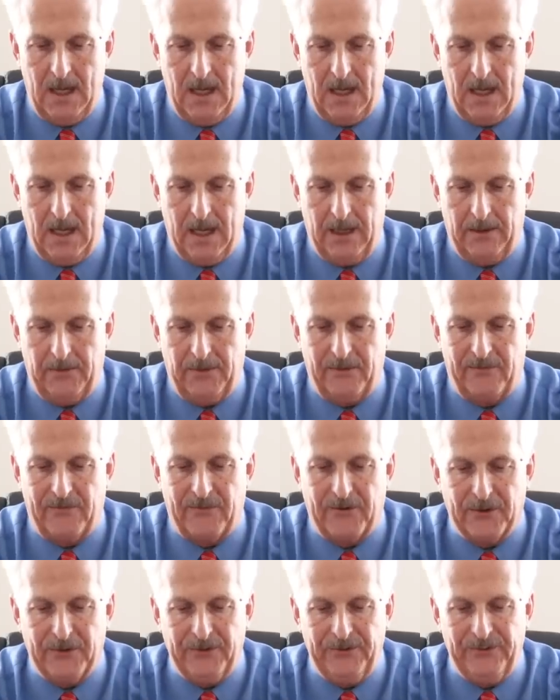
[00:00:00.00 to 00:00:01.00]
Uh, the
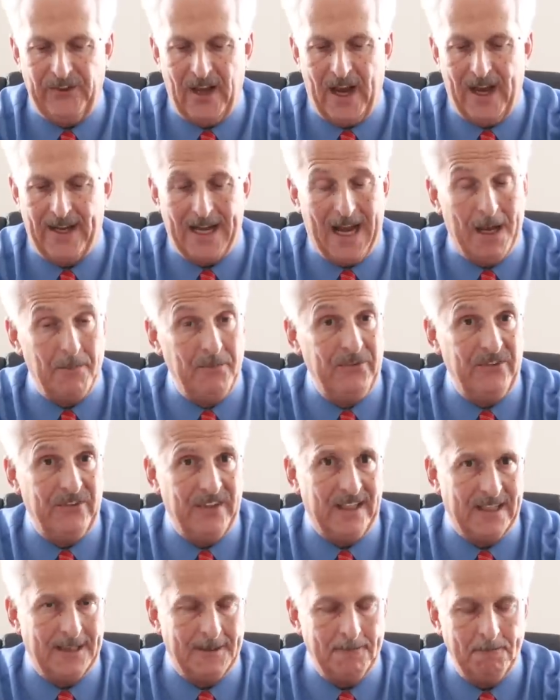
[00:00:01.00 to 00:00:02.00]
first sign I'm
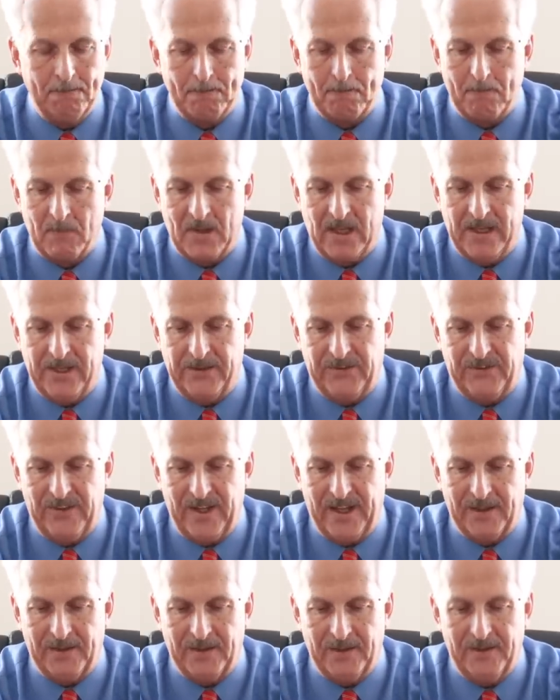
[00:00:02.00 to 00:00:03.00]
seeing is
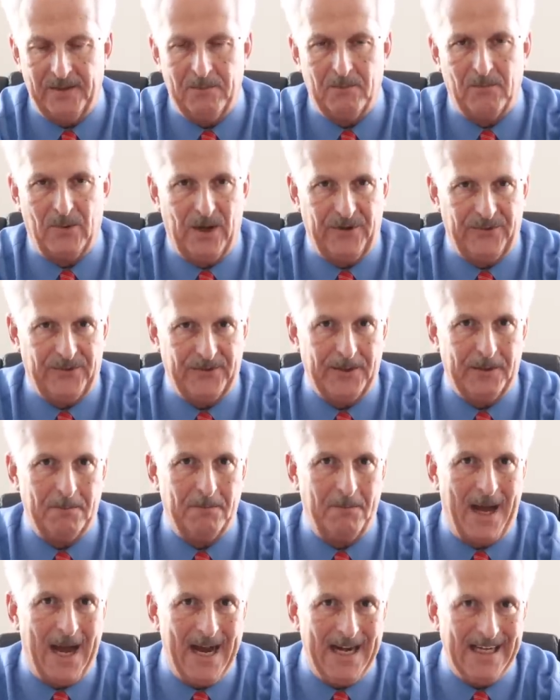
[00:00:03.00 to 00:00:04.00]
that
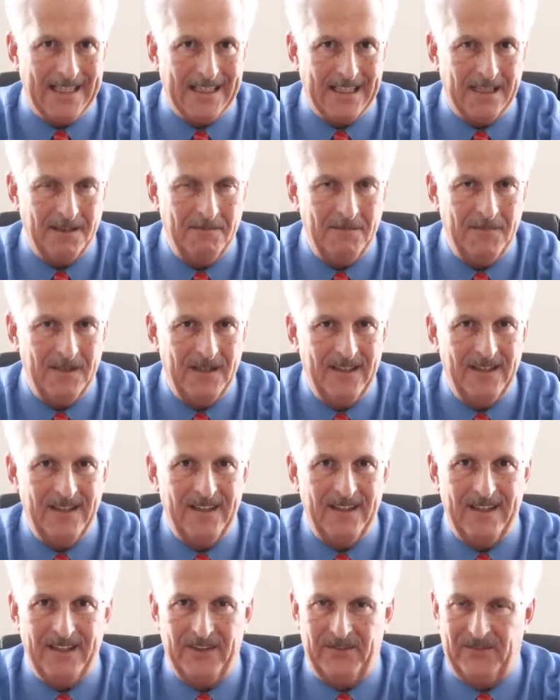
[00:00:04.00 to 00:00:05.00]
President Biden
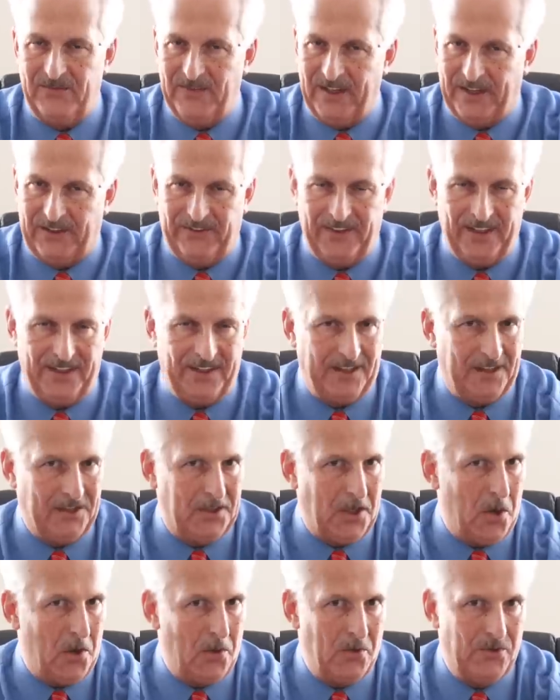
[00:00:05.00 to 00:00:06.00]
is fixing to
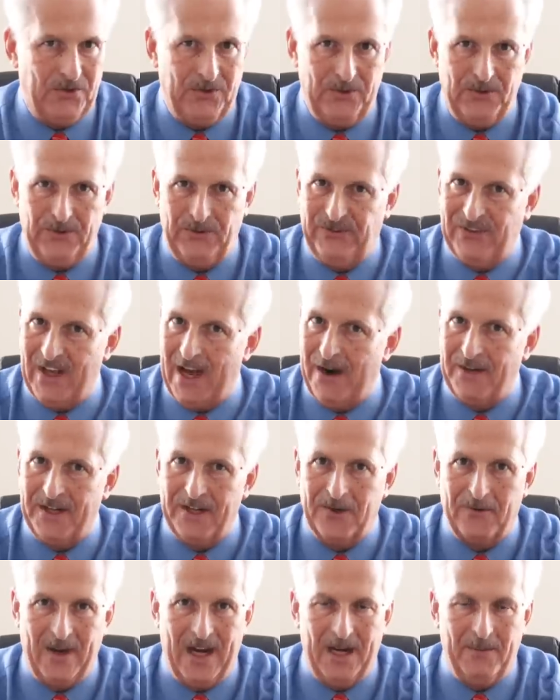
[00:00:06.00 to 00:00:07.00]
go to
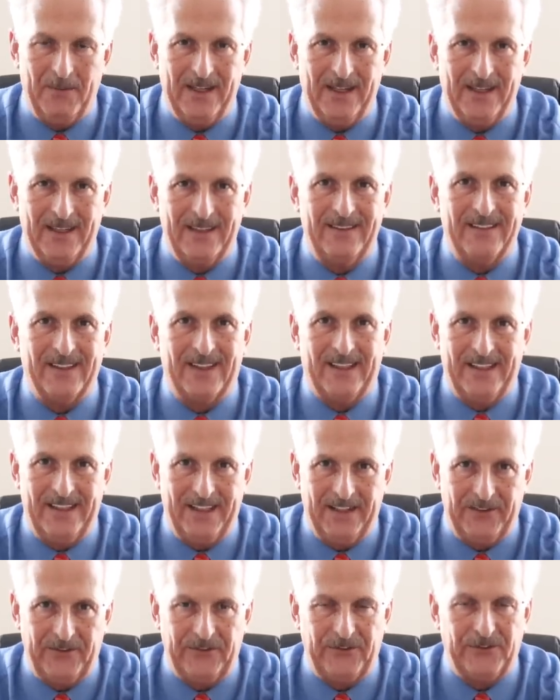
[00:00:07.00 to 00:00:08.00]
Saudi Arabia to
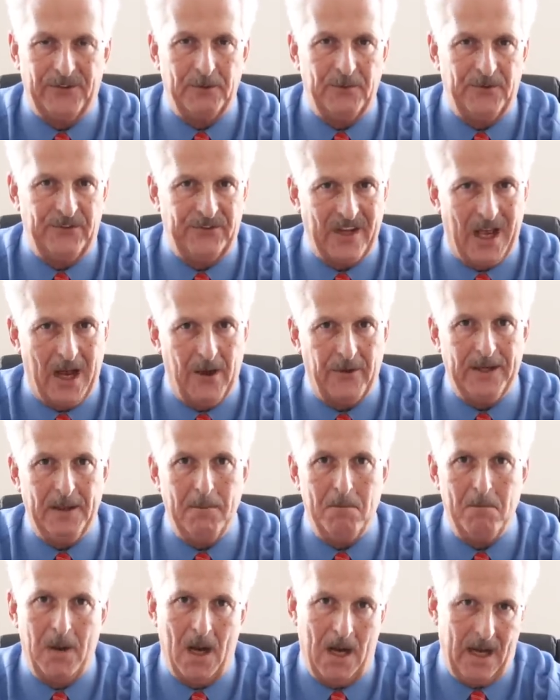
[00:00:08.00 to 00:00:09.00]
kiss some
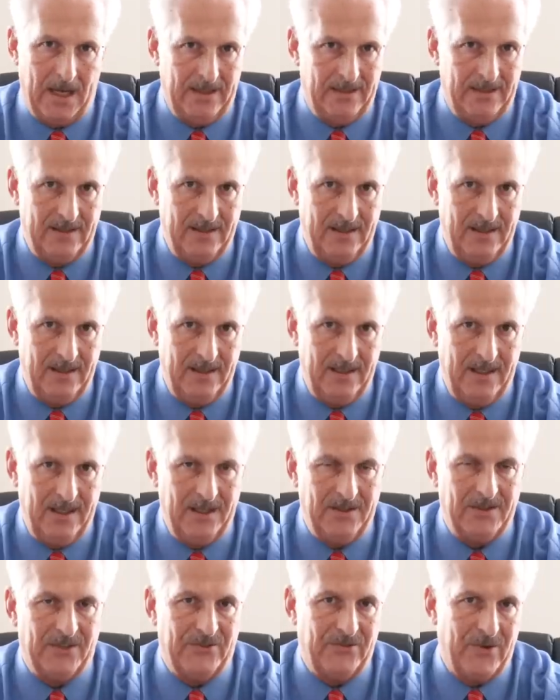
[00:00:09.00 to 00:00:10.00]
Saudi butt
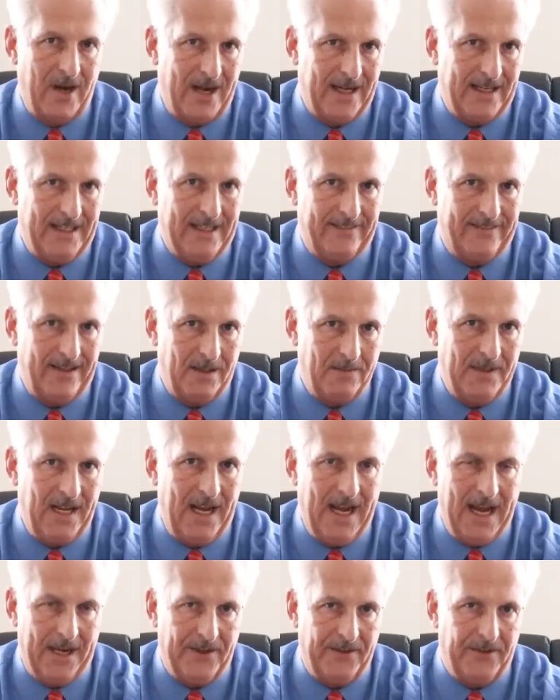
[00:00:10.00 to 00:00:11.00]
to try to get them
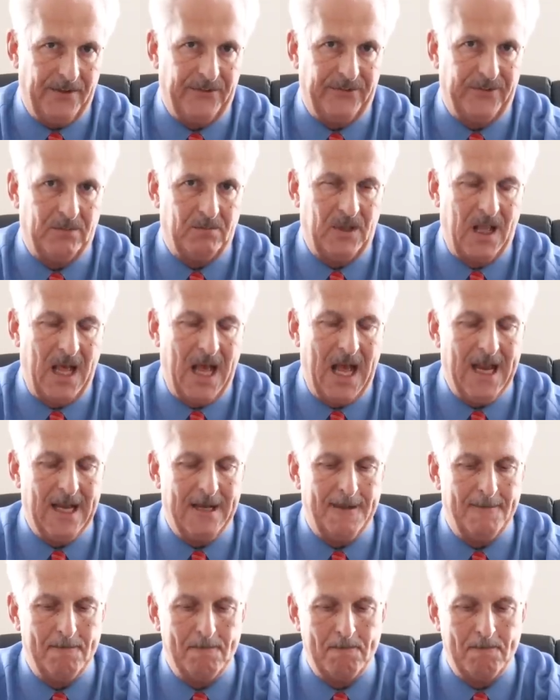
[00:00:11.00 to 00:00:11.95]
to add to the supply.